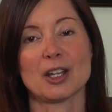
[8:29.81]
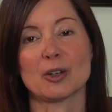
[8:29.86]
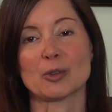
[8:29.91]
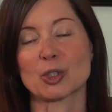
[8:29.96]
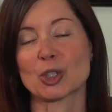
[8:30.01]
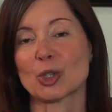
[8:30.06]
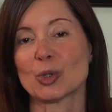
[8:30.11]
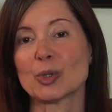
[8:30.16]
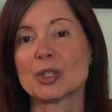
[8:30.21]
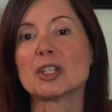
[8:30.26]

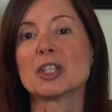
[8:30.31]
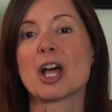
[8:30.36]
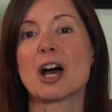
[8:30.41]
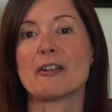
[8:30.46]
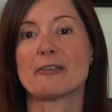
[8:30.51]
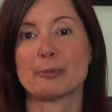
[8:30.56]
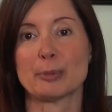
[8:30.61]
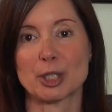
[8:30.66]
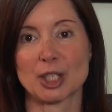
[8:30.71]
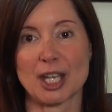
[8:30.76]
children
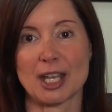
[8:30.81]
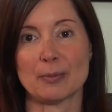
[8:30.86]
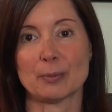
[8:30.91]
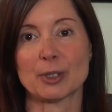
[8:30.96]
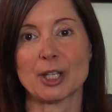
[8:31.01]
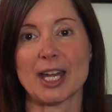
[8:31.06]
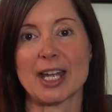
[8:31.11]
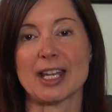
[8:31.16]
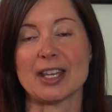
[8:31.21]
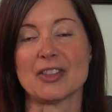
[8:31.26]
love pretend
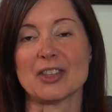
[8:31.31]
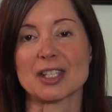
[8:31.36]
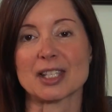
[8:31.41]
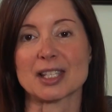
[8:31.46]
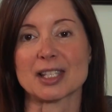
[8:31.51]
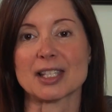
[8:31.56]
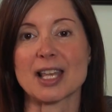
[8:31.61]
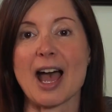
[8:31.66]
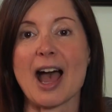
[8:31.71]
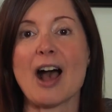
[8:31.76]
play, and this
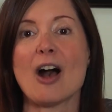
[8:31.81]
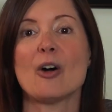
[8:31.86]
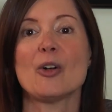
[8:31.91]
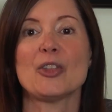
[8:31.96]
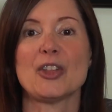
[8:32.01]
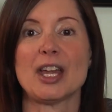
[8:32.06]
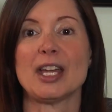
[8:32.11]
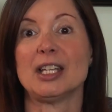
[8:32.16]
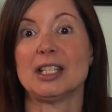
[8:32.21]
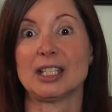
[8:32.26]
is how
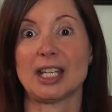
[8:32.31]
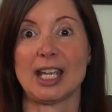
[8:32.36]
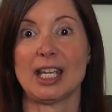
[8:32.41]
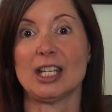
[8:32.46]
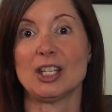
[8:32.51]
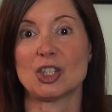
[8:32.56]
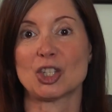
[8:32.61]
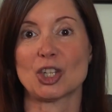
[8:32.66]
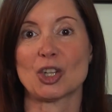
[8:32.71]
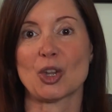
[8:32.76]
they
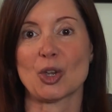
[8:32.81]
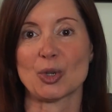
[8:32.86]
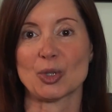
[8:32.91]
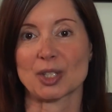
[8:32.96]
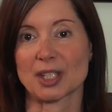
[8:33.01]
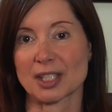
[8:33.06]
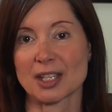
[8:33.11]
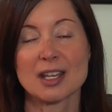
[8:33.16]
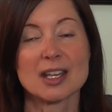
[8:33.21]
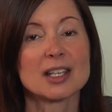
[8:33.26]
engage in
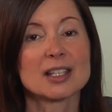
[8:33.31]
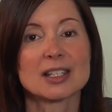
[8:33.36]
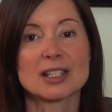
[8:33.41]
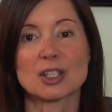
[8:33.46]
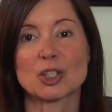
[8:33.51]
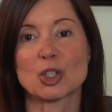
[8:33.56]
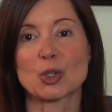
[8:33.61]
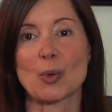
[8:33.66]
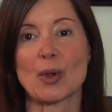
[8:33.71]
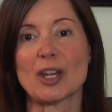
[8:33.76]
those
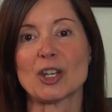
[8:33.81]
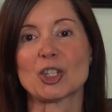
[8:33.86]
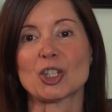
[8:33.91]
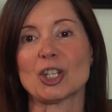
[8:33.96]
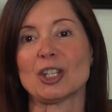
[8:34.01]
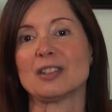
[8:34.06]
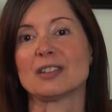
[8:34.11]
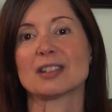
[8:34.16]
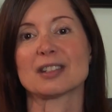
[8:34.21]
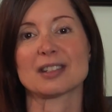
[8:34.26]

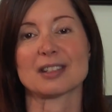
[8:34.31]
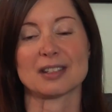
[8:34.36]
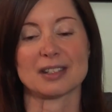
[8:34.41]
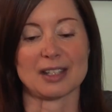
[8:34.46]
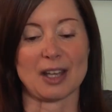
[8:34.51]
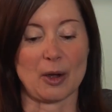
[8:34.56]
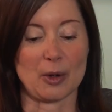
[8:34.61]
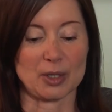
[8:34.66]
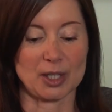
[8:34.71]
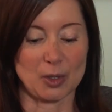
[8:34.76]
situations.
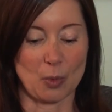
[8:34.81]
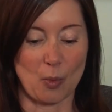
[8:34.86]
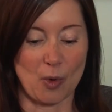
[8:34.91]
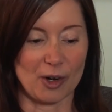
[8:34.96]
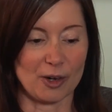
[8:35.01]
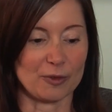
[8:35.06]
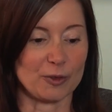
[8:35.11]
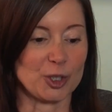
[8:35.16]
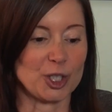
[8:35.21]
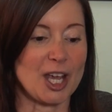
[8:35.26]
So it's a
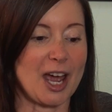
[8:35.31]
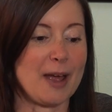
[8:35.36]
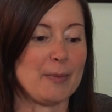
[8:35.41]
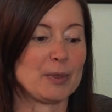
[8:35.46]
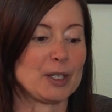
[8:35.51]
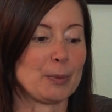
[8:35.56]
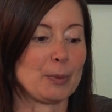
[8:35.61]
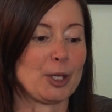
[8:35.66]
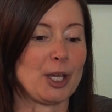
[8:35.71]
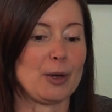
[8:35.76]
wonderful time
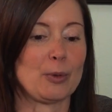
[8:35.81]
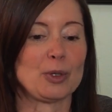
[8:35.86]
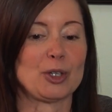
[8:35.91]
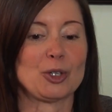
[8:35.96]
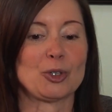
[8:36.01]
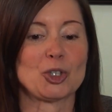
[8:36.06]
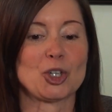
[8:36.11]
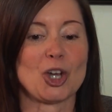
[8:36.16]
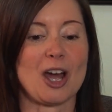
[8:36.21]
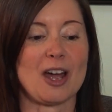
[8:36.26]
to play with
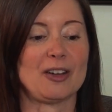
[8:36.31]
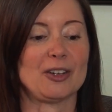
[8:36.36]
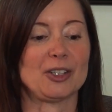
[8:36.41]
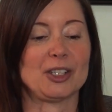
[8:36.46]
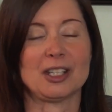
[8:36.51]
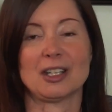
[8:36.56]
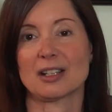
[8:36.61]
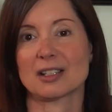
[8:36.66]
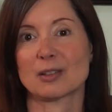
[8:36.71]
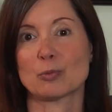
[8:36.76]
your child
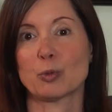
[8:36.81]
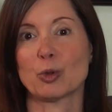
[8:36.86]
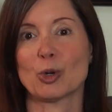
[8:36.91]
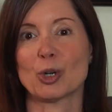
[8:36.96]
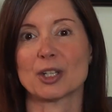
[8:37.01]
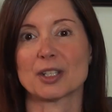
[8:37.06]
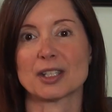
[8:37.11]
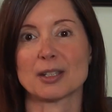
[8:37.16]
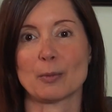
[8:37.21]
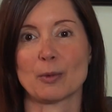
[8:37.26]
and
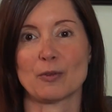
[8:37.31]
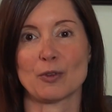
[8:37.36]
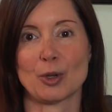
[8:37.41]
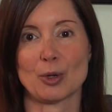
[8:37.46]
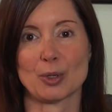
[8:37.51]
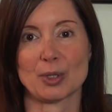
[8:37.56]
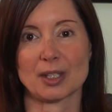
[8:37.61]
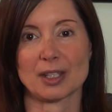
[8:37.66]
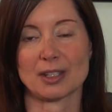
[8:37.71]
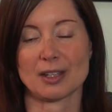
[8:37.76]
explore some of
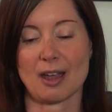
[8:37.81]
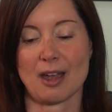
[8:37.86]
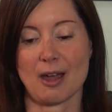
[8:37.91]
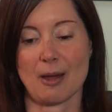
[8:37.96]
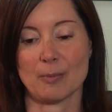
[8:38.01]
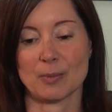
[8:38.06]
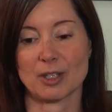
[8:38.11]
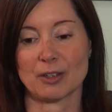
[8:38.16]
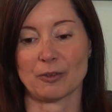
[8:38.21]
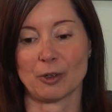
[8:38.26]
those
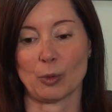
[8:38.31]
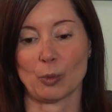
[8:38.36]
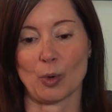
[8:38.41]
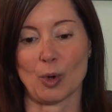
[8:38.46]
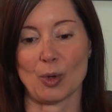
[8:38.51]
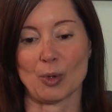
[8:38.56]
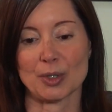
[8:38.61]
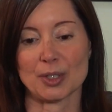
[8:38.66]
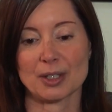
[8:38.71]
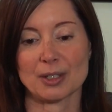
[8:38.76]
different
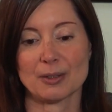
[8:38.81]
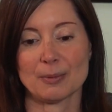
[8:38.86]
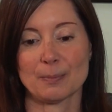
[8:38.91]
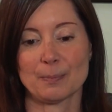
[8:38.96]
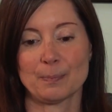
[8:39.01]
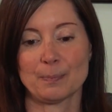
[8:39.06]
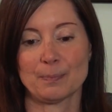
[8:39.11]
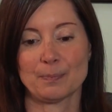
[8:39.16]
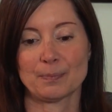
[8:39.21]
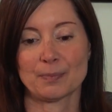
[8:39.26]
roles.
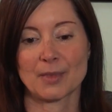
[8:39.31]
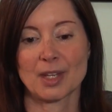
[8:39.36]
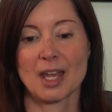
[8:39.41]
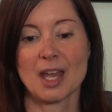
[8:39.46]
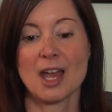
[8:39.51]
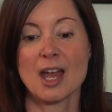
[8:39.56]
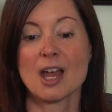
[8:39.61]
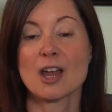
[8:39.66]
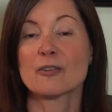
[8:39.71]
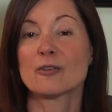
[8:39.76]

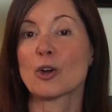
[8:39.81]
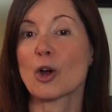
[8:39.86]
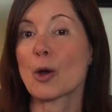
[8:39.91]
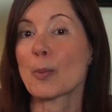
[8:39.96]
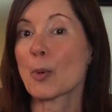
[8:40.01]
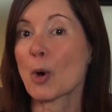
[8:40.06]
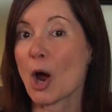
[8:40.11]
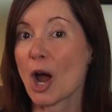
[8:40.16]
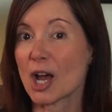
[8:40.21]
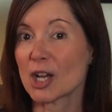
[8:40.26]
For our
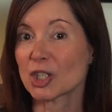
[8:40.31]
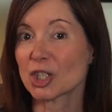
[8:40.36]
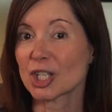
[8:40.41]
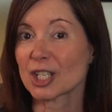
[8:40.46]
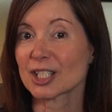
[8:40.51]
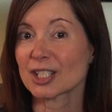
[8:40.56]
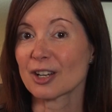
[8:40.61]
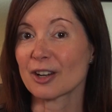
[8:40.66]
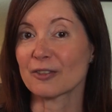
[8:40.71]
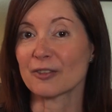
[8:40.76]

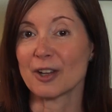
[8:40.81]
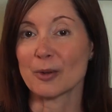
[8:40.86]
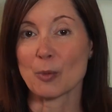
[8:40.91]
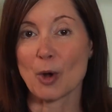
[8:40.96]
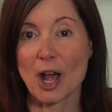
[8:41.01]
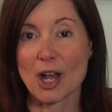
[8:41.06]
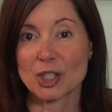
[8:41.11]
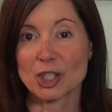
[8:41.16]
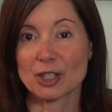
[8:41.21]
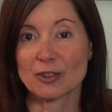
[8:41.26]
project, our fun
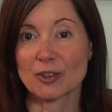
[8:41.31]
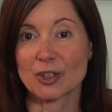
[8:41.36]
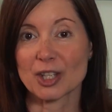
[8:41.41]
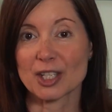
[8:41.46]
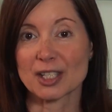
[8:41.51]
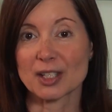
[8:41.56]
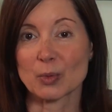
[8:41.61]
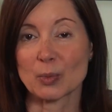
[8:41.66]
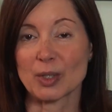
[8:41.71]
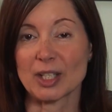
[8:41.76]
project for
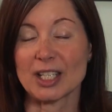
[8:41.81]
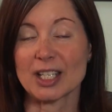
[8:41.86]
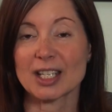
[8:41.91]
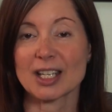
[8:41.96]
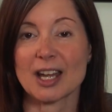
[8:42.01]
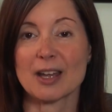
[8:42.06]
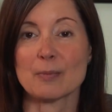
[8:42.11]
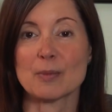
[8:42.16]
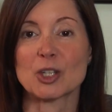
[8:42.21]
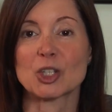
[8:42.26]
this week,
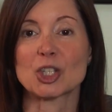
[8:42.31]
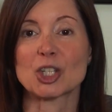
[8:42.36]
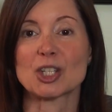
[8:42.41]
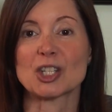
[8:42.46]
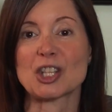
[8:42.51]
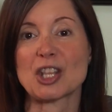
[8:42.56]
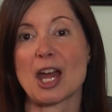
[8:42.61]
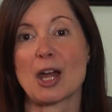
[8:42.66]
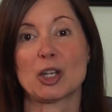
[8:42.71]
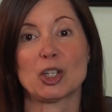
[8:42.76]
I mentioned
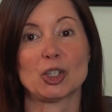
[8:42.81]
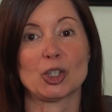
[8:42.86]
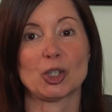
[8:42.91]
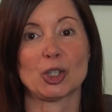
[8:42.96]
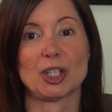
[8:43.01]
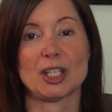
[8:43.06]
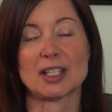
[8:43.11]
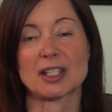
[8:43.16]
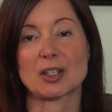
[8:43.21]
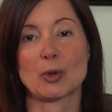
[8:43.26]
that
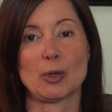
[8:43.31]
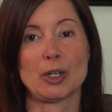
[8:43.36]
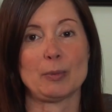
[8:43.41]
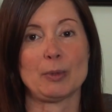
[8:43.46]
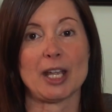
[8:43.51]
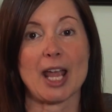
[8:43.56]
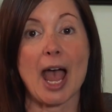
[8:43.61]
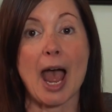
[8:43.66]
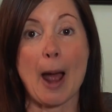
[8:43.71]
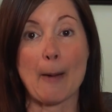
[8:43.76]
it's going to
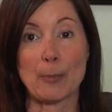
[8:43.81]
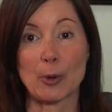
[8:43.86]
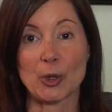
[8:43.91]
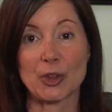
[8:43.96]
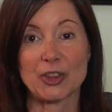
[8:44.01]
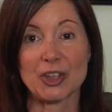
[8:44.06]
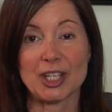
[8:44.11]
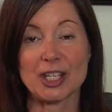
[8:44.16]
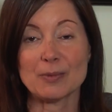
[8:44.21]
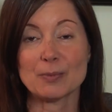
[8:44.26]
be Apple
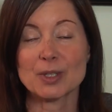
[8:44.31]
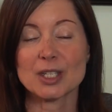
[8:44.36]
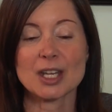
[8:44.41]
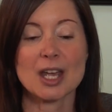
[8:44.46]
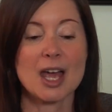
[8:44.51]
themed.